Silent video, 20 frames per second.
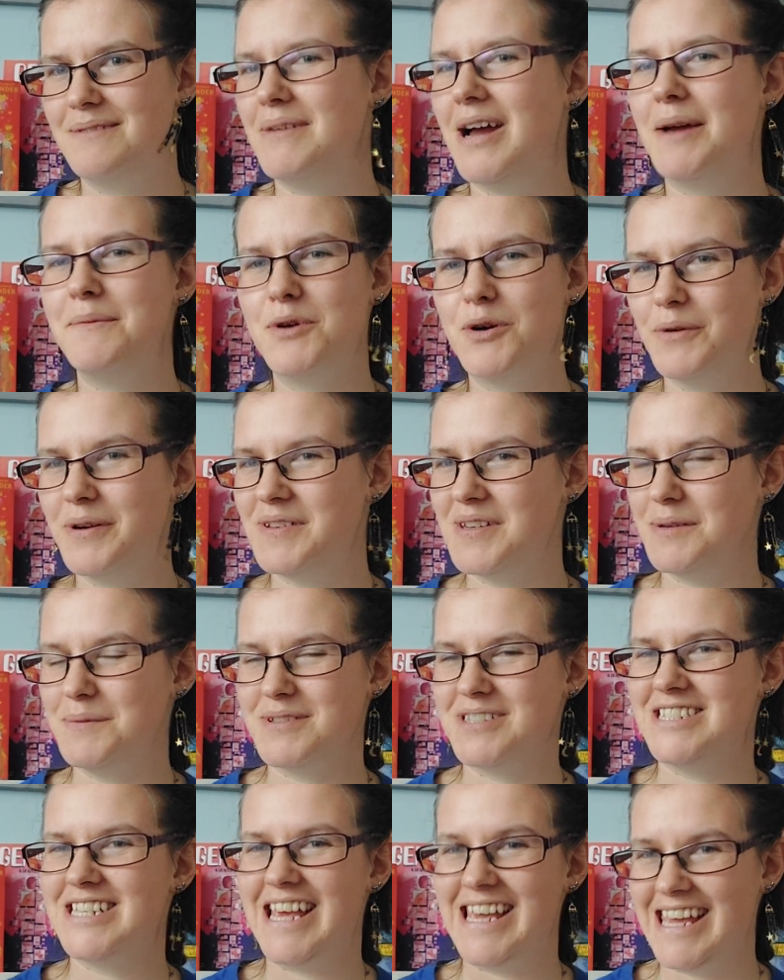I'm not always
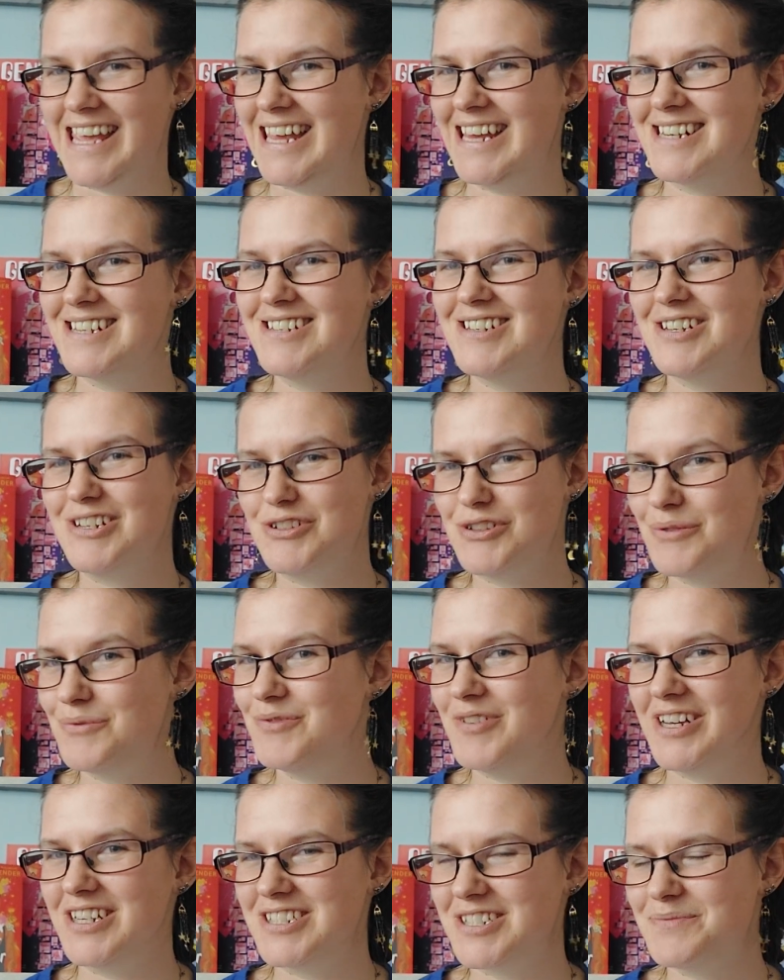able to take in
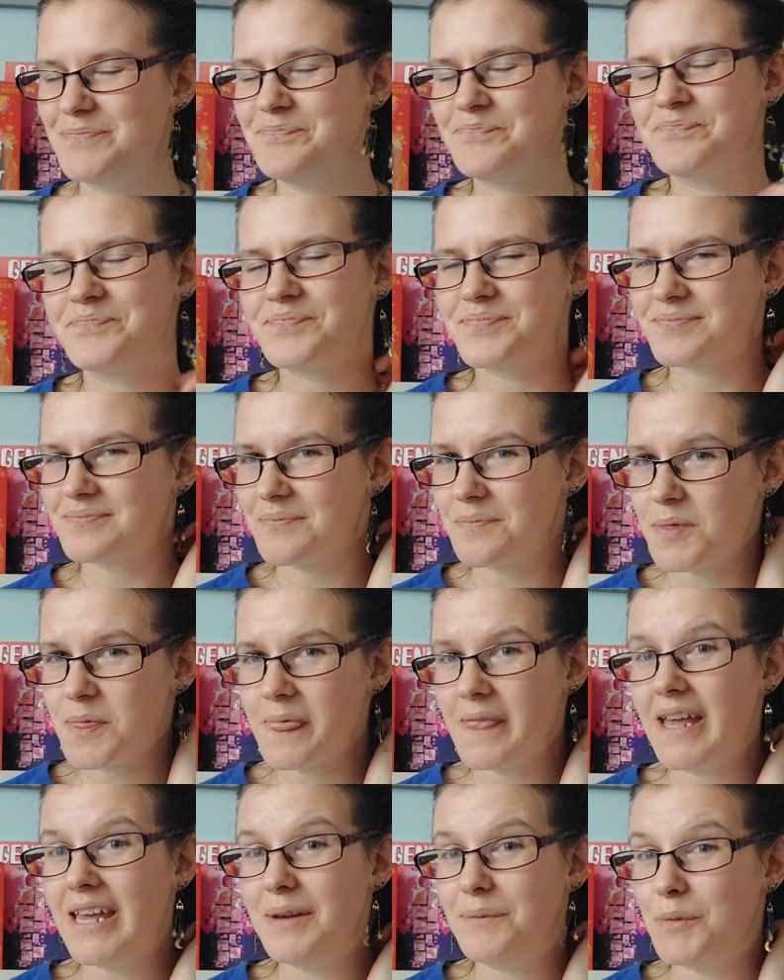non-fiction
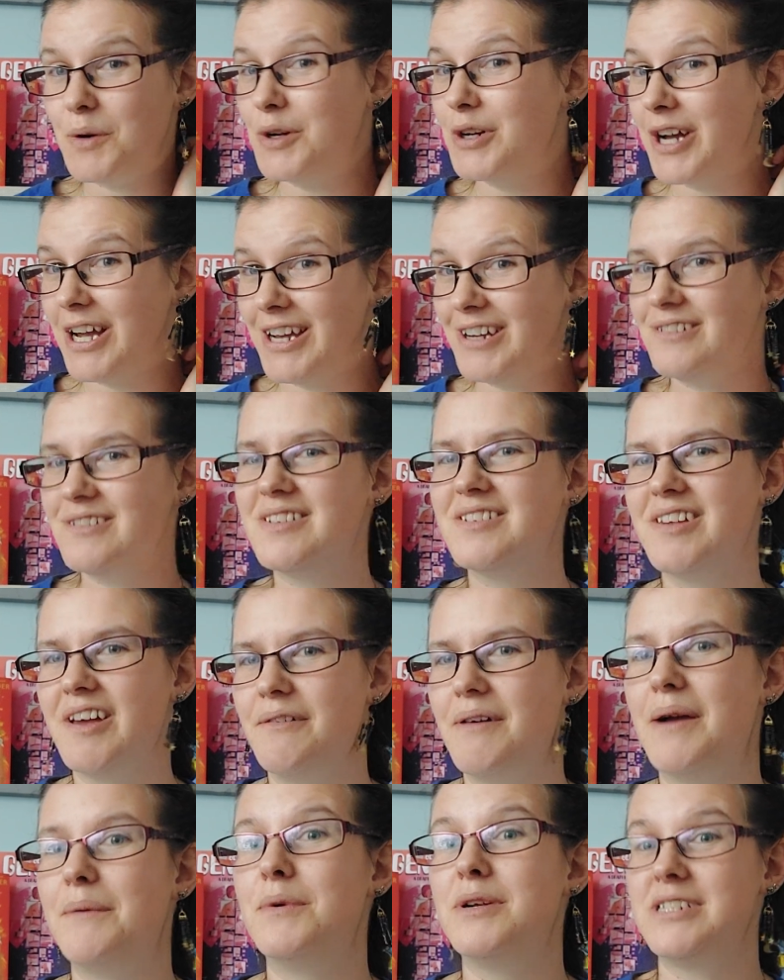in one go.
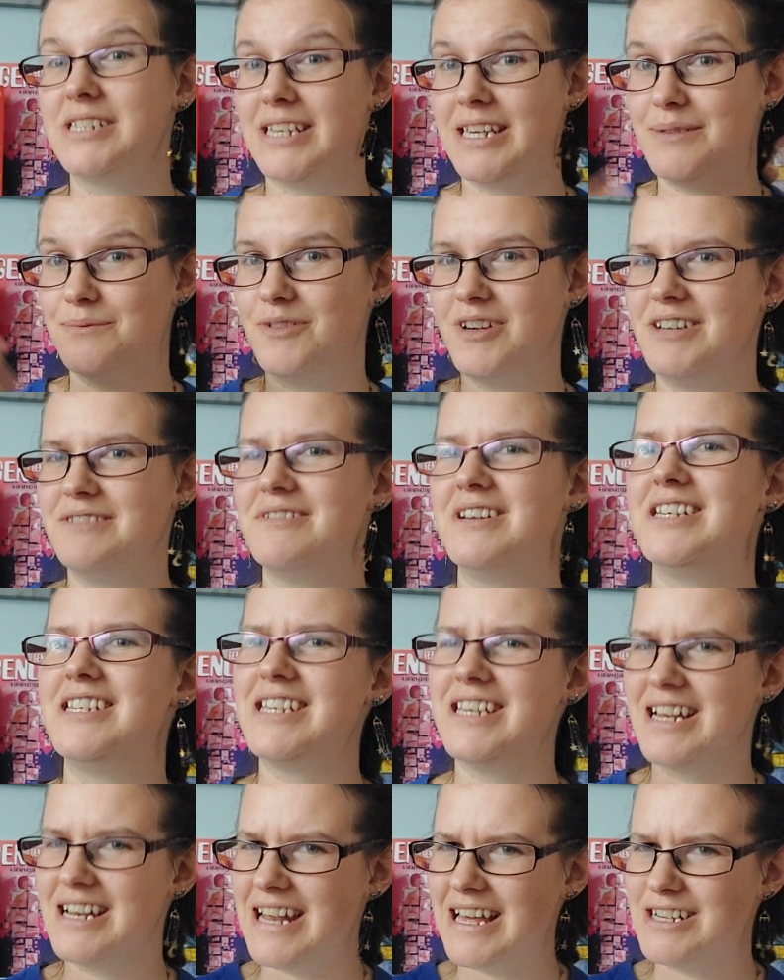So I want to keep
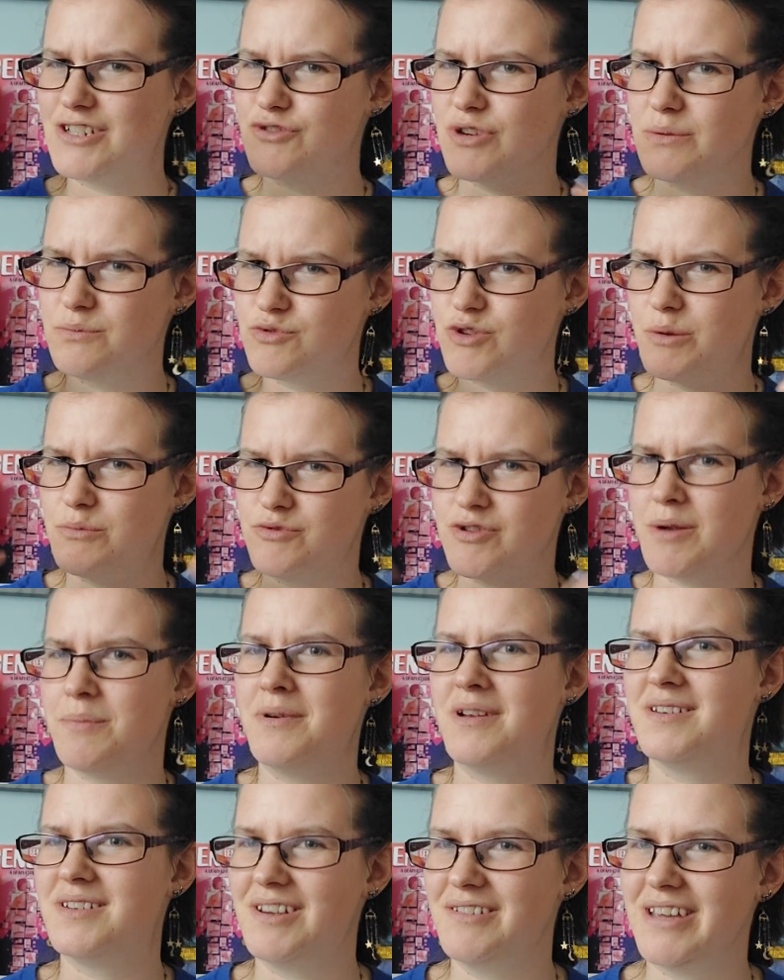rereading and like drip, drip, drip
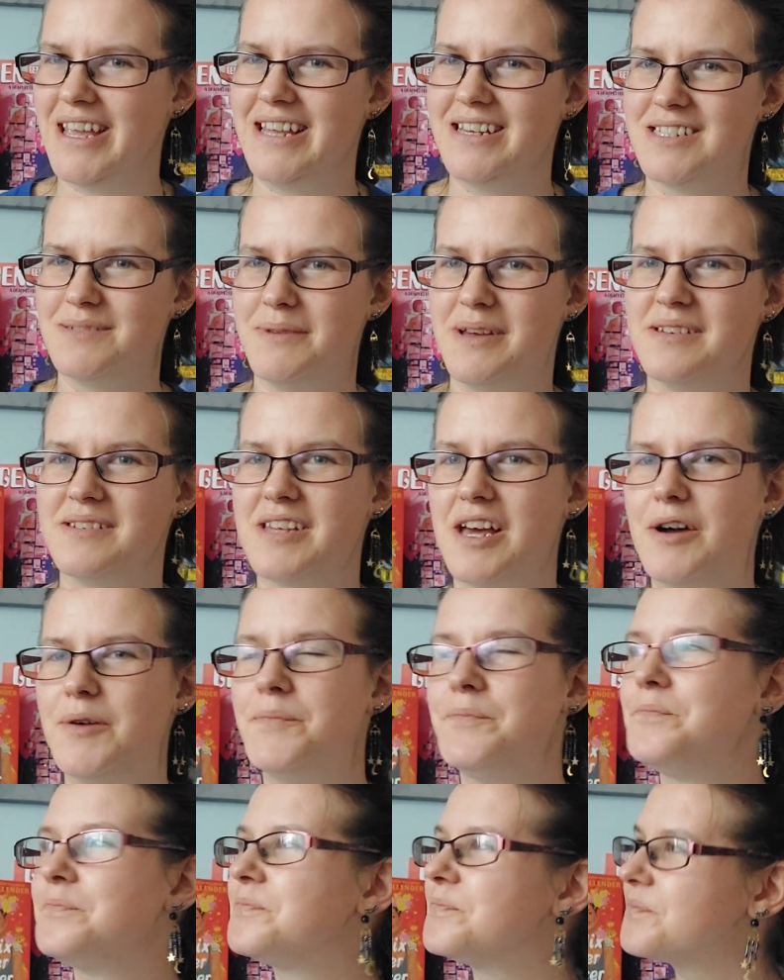and soak it into my skull.